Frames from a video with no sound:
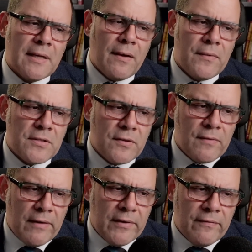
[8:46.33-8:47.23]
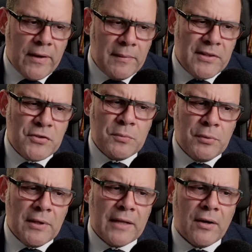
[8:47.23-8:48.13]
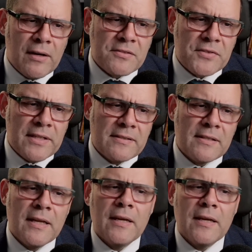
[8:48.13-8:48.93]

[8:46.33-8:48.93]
and their surviving families to pull at heartstrings